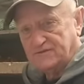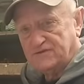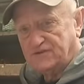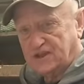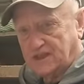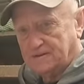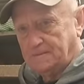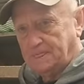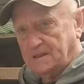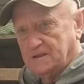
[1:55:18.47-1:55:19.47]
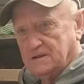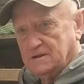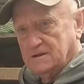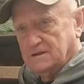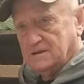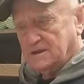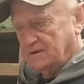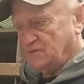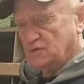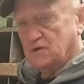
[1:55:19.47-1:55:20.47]
aviary if you can.
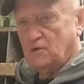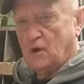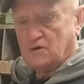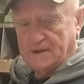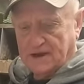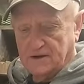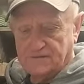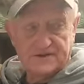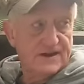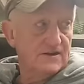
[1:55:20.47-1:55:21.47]
We're going to walk them out here in this